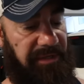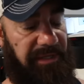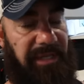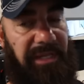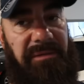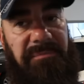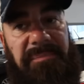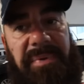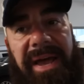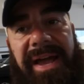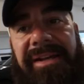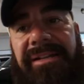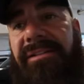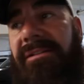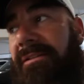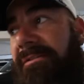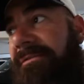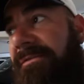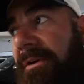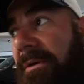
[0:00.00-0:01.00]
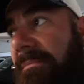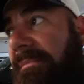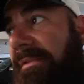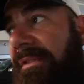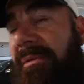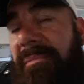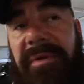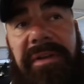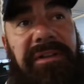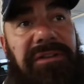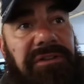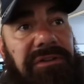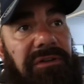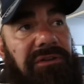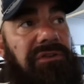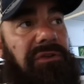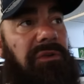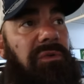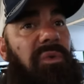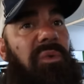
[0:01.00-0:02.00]
Getting back from the beach
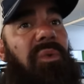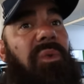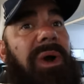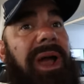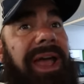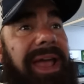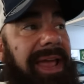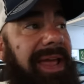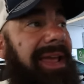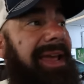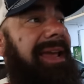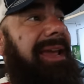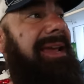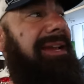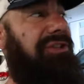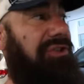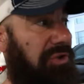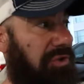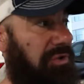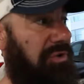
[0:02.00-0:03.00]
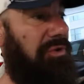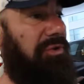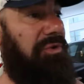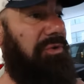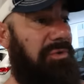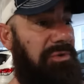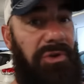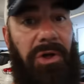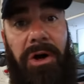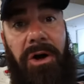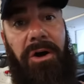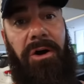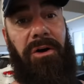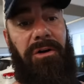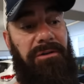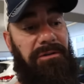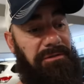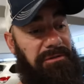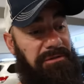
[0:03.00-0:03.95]
took way too long.